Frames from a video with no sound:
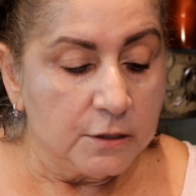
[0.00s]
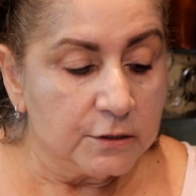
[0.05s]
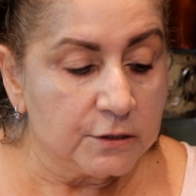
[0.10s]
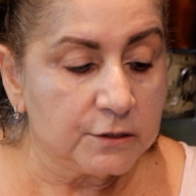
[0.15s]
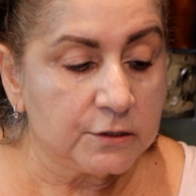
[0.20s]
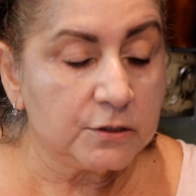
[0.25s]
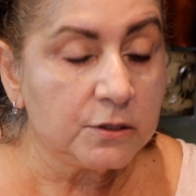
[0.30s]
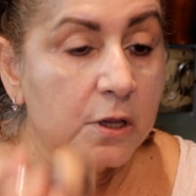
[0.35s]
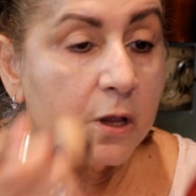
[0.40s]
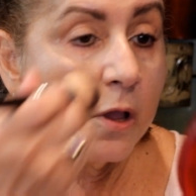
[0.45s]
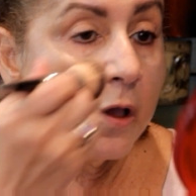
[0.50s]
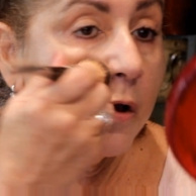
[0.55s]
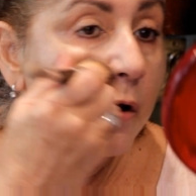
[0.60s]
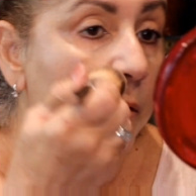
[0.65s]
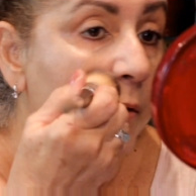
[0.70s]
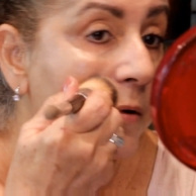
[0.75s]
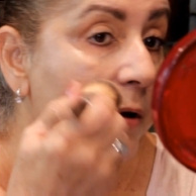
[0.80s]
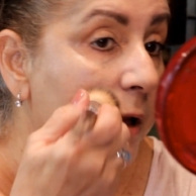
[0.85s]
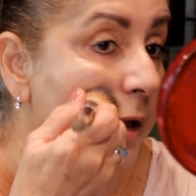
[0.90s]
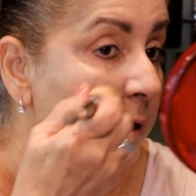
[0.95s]

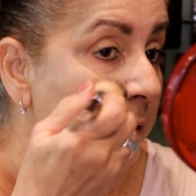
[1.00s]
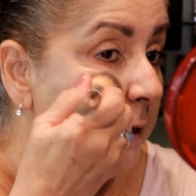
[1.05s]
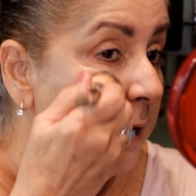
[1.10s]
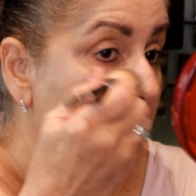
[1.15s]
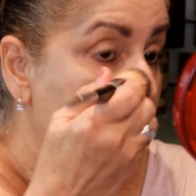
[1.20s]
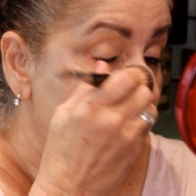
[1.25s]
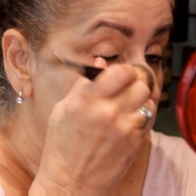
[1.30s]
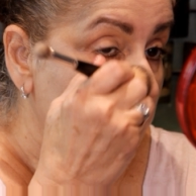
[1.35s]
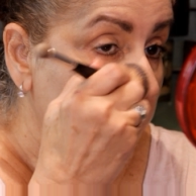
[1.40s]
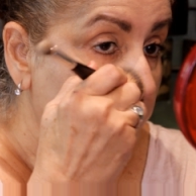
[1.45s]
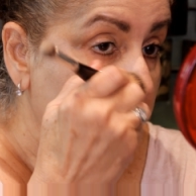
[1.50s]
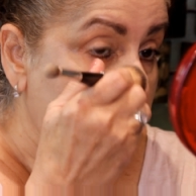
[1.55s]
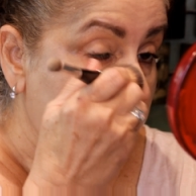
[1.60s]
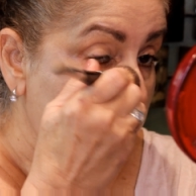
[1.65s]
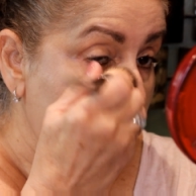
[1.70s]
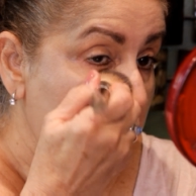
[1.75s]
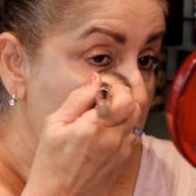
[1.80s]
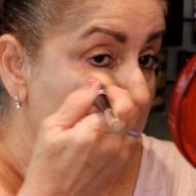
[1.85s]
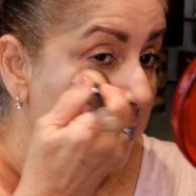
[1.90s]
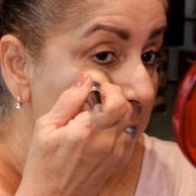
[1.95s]
So last
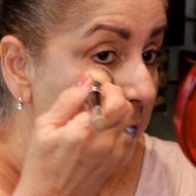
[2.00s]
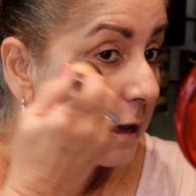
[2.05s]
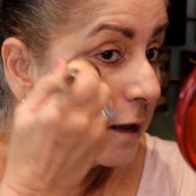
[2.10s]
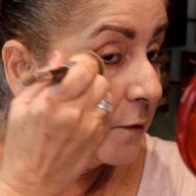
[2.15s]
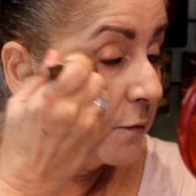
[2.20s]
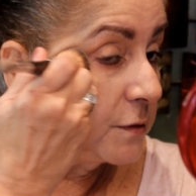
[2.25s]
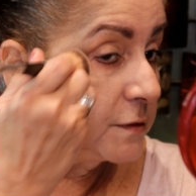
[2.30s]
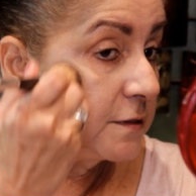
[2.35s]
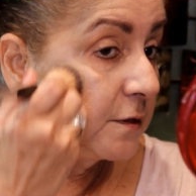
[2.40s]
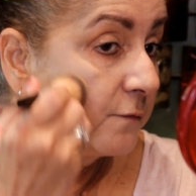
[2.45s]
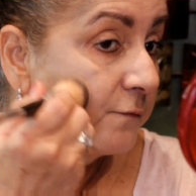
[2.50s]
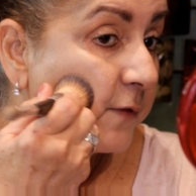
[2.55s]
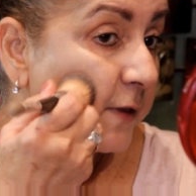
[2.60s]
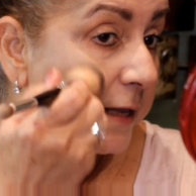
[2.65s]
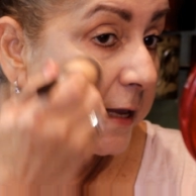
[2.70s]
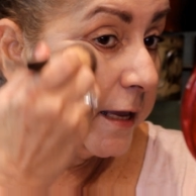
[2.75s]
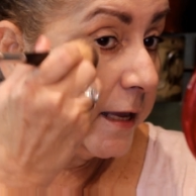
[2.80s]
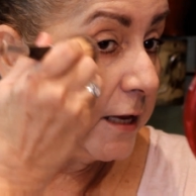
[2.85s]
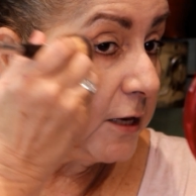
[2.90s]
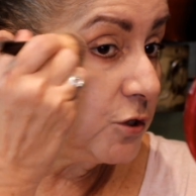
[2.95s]
week I was on
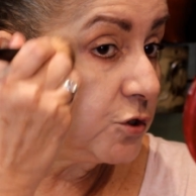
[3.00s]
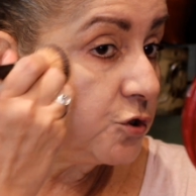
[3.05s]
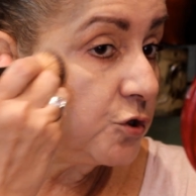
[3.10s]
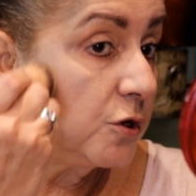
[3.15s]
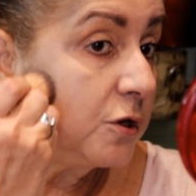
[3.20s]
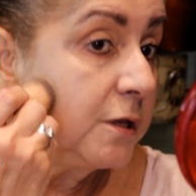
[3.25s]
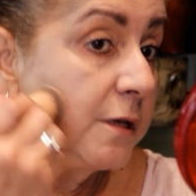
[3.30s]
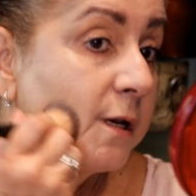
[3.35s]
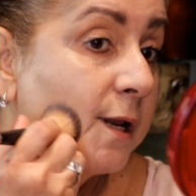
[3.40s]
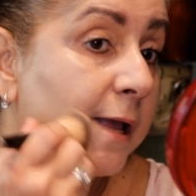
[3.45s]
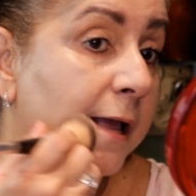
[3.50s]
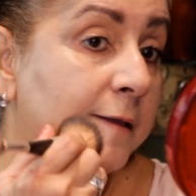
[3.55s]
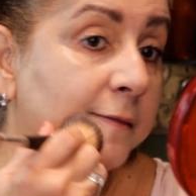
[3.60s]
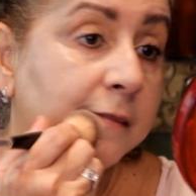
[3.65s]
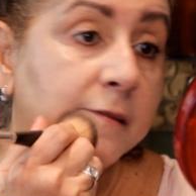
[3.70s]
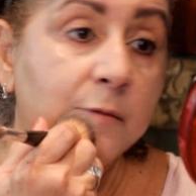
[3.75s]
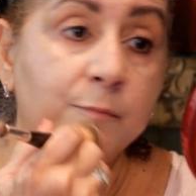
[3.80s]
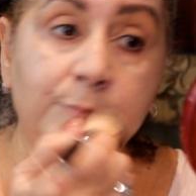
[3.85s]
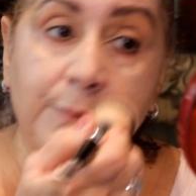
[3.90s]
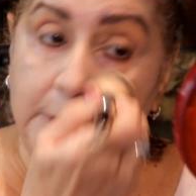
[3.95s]
vacation at
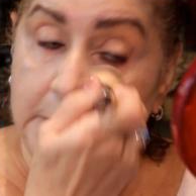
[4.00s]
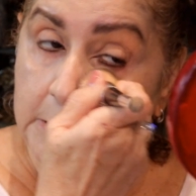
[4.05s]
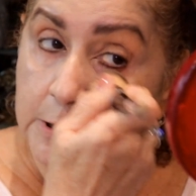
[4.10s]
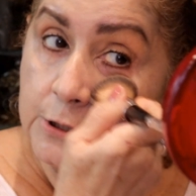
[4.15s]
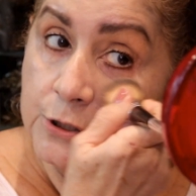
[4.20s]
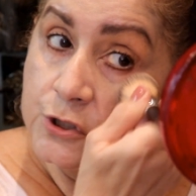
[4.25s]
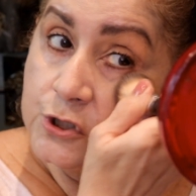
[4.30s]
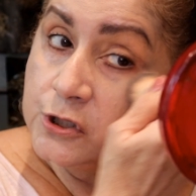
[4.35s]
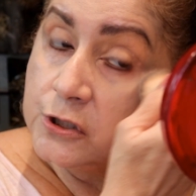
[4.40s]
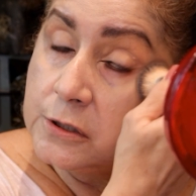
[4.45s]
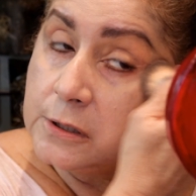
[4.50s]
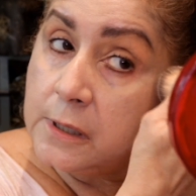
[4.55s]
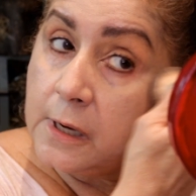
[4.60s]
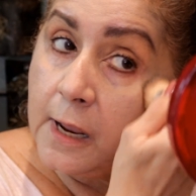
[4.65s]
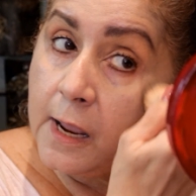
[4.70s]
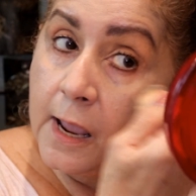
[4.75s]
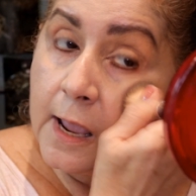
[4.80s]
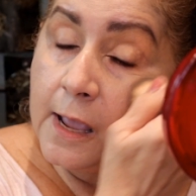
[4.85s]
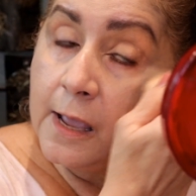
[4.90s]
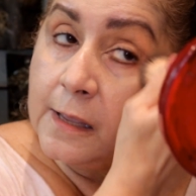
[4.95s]
the beach,
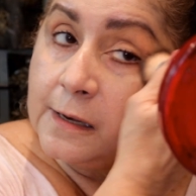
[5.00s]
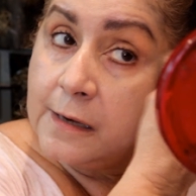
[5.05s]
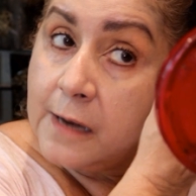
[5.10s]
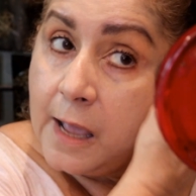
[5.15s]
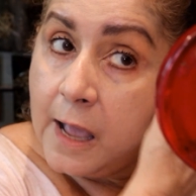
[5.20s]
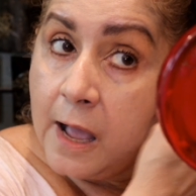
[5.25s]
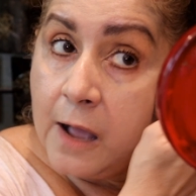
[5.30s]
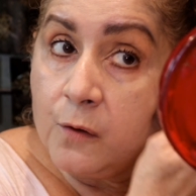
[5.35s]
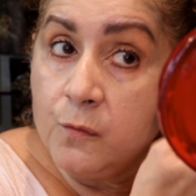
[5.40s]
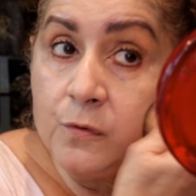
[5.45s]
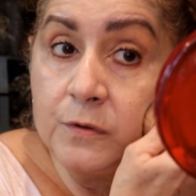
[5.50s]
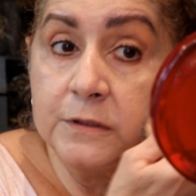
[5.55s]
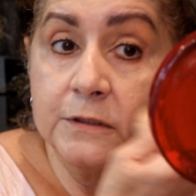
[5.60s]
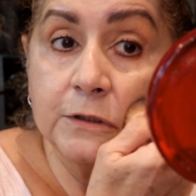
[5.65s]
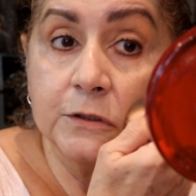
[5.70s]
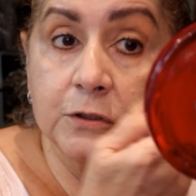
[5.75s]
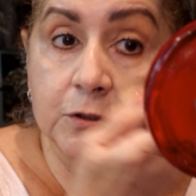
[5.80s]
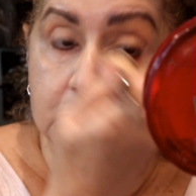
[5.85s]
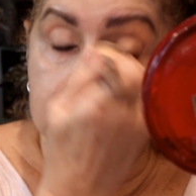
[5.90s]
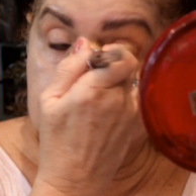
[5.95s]
and I was
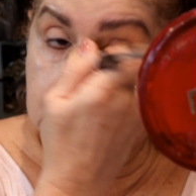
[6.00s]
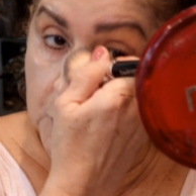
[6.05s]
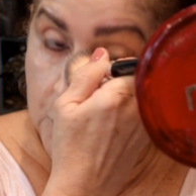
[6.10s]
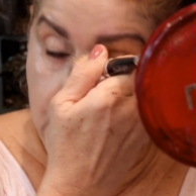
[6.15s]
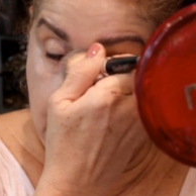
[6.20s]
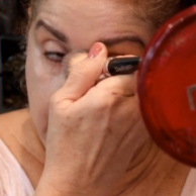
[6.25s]
so